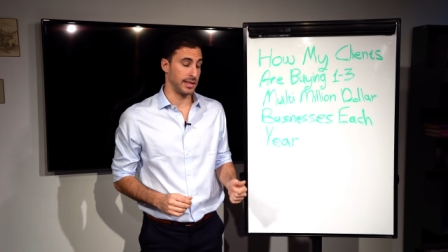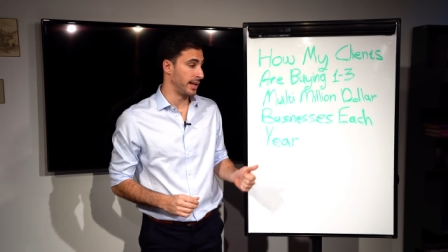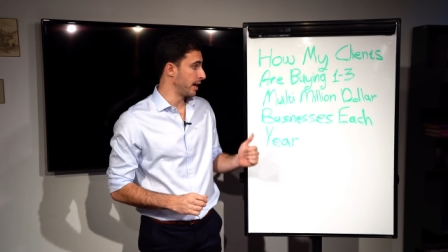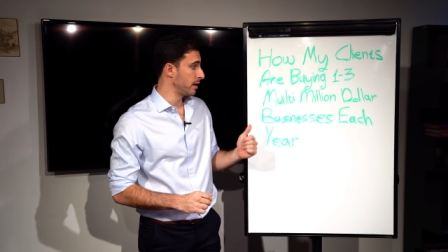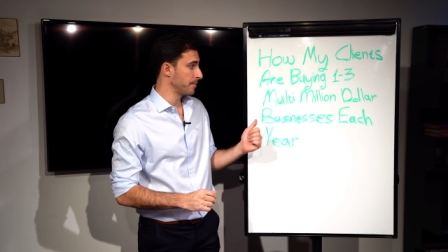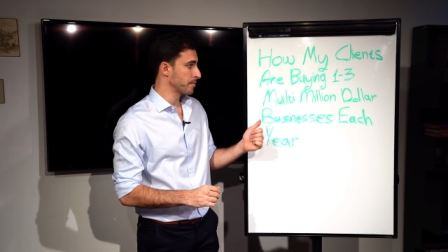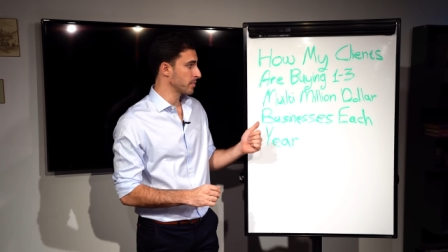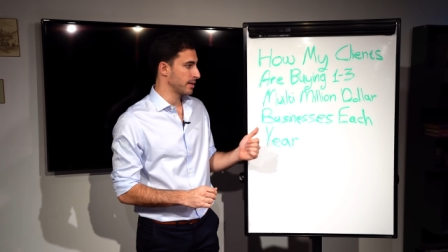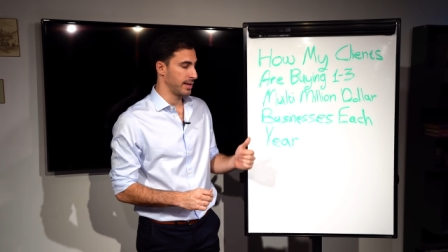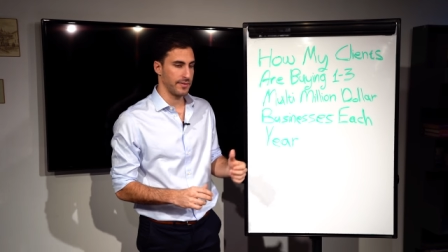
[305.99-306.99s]
In here,
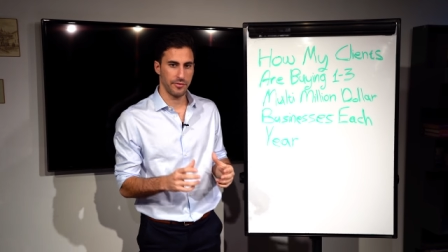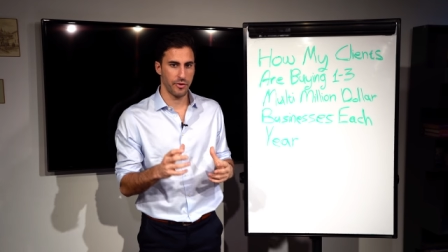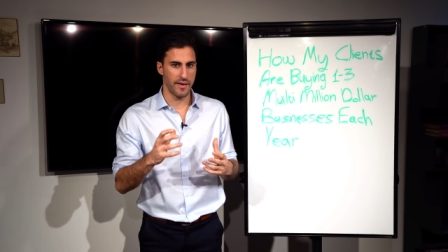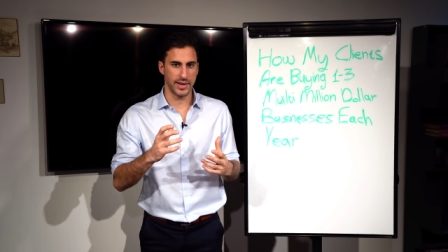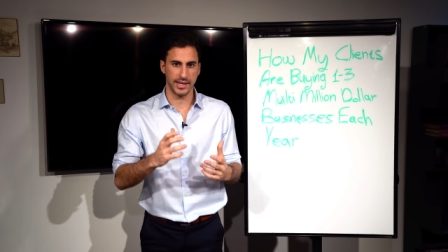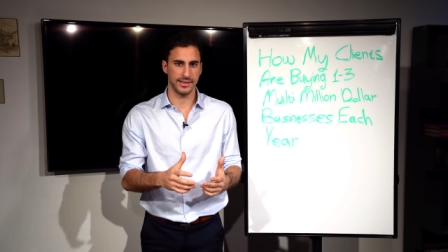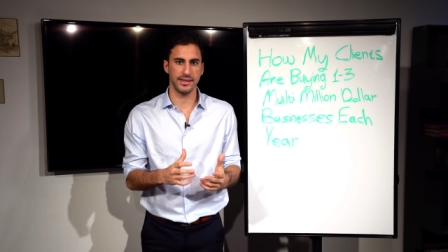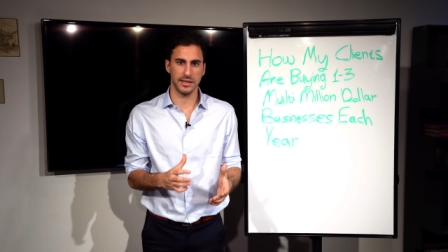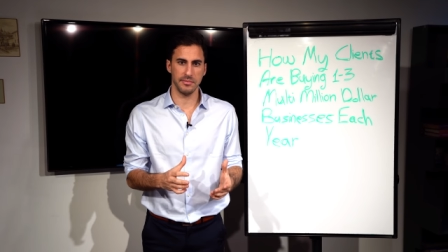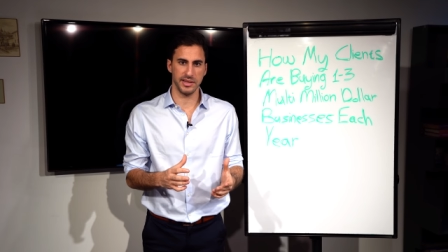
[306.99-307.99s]
even if you have an
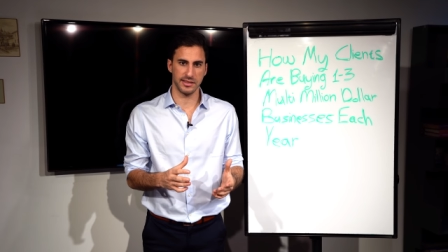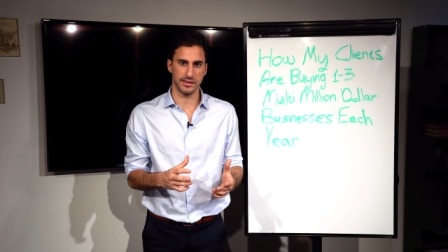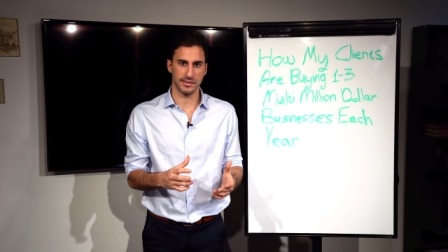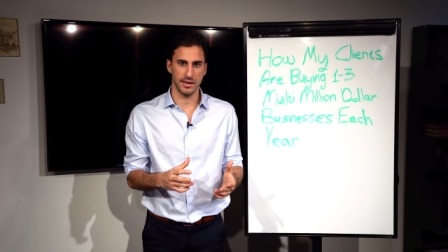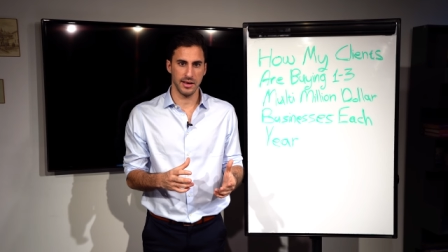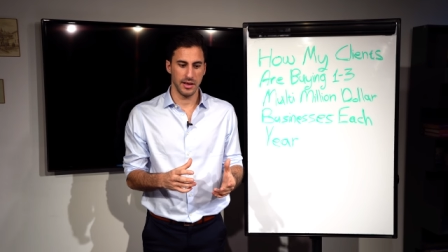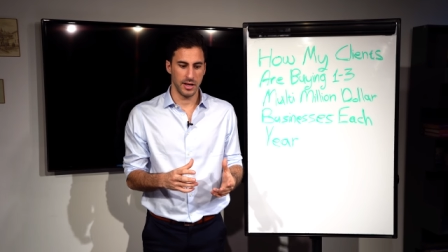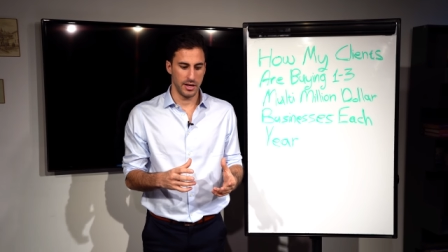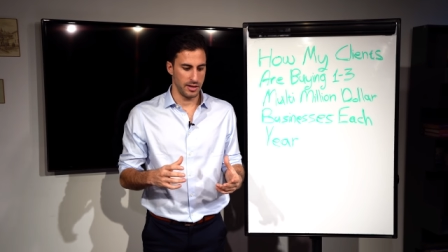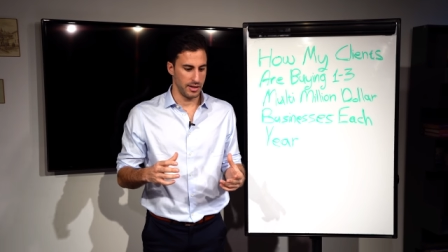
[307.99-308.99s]
existing business,
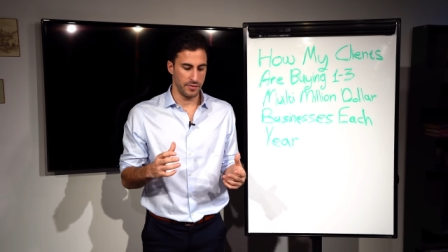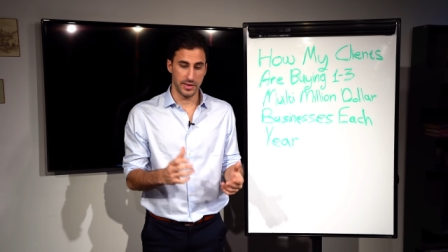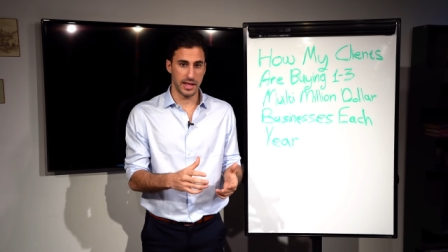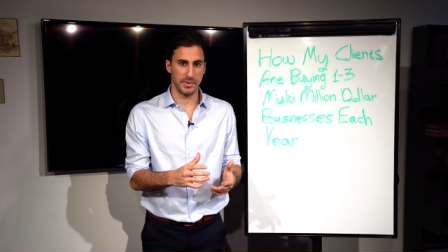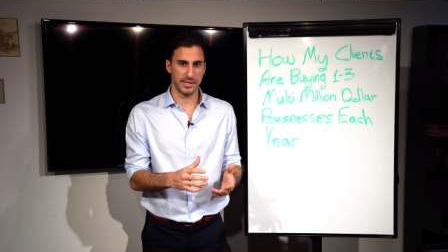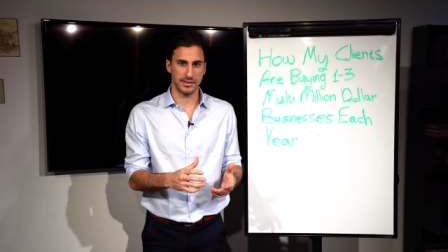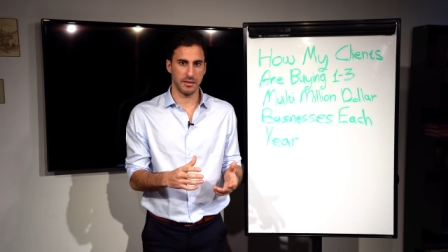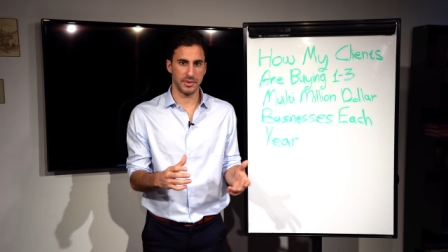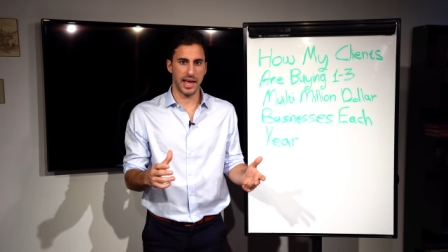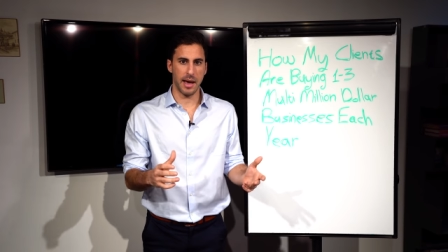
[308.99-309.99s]
if that business
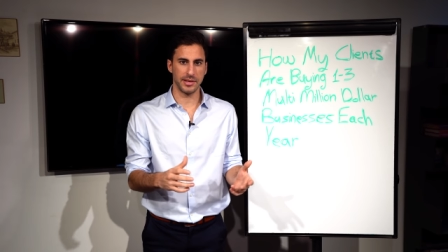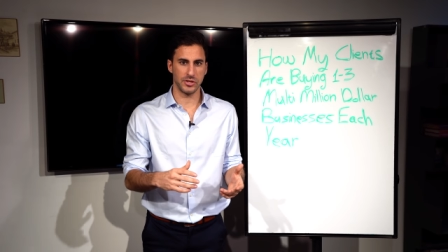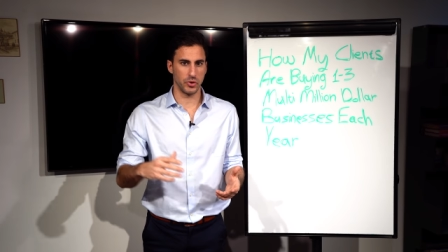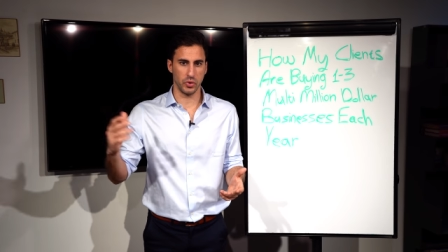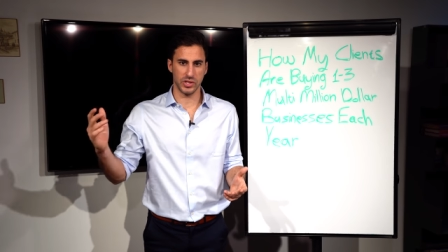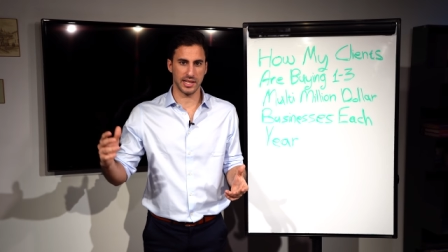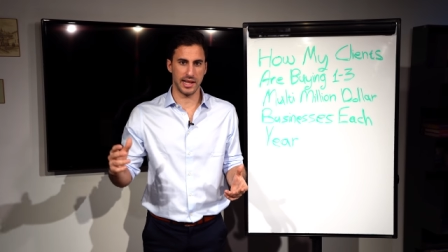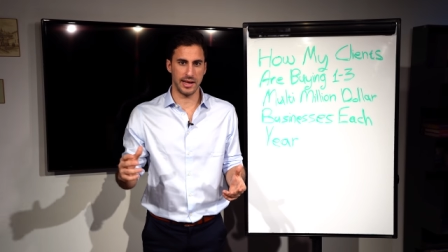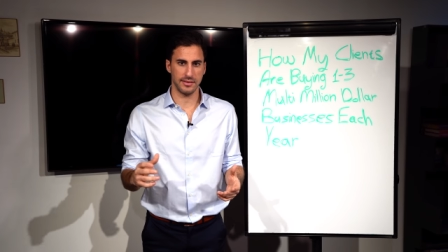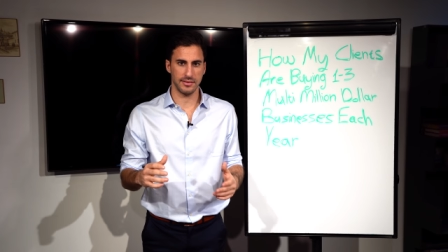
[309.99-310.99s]
something happens, you lose a
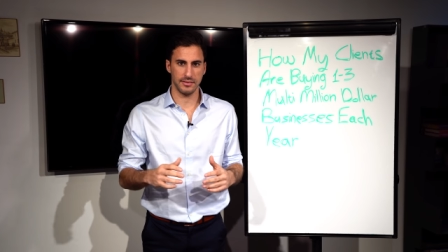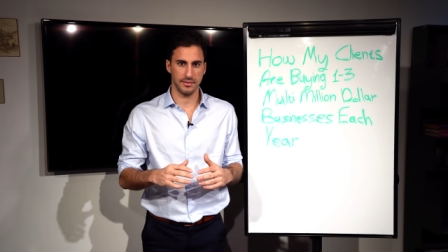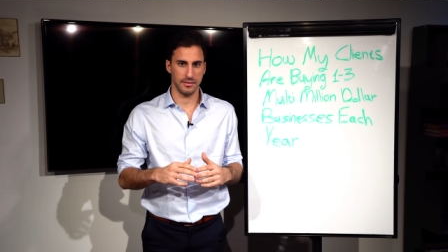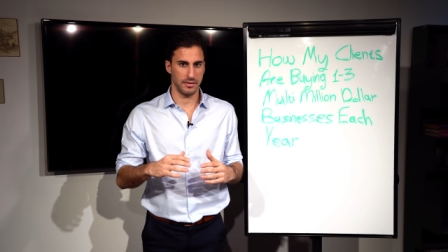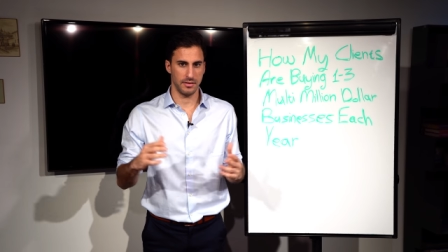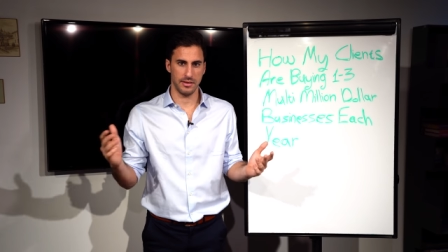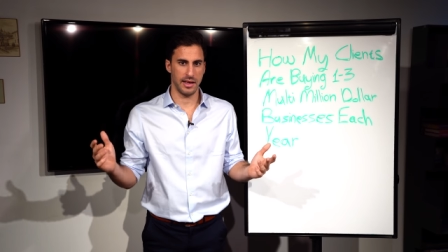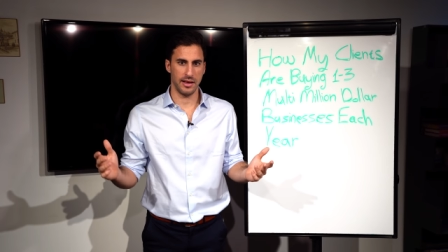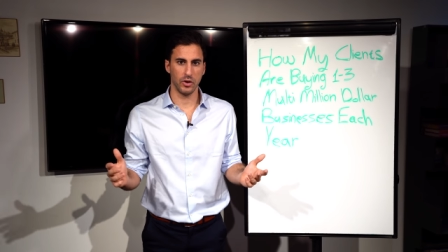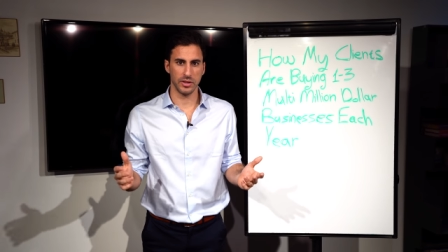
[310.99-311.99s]
client,
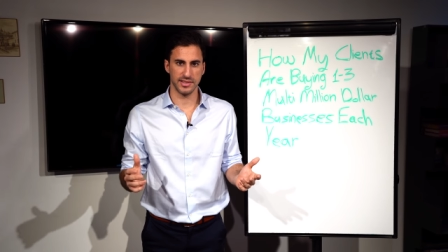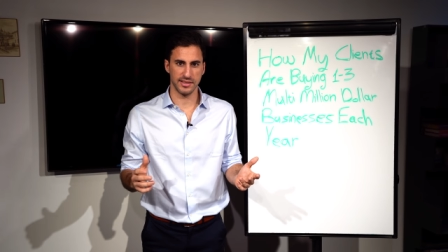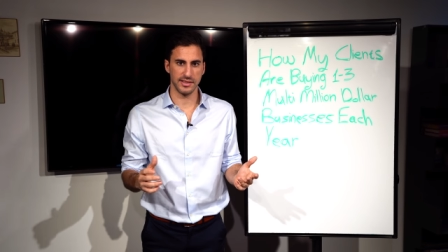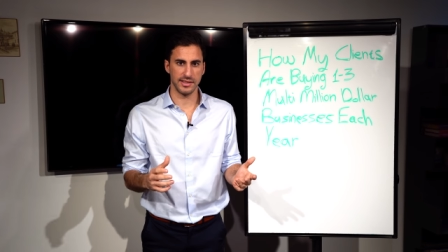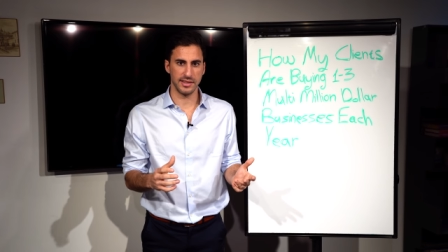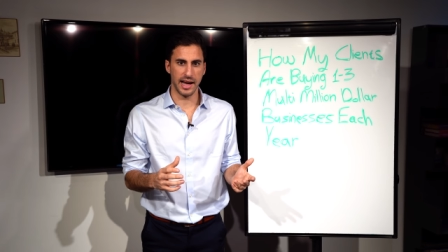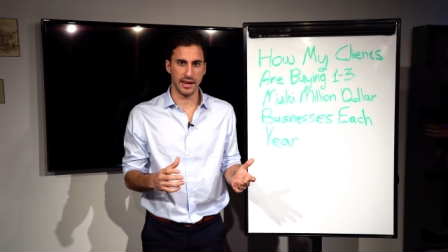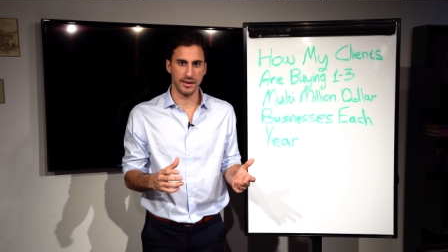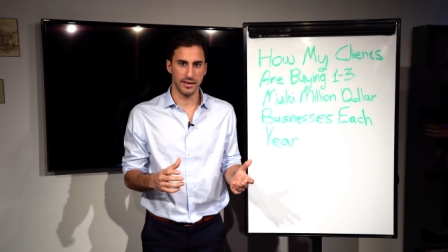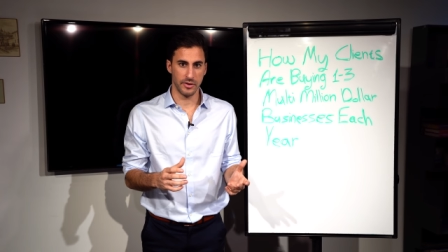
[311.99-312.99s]
all the business is
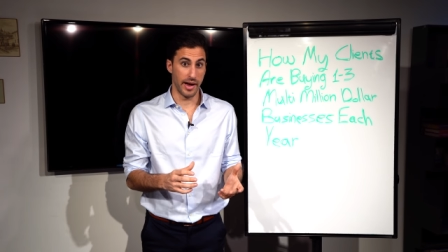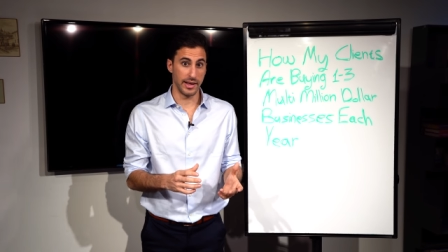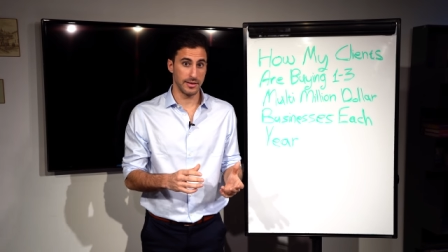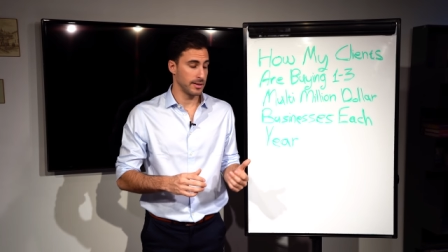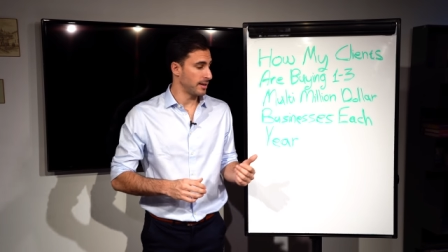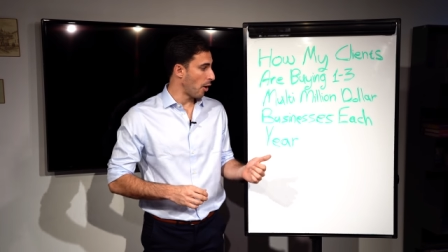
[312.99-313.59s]
gone, right?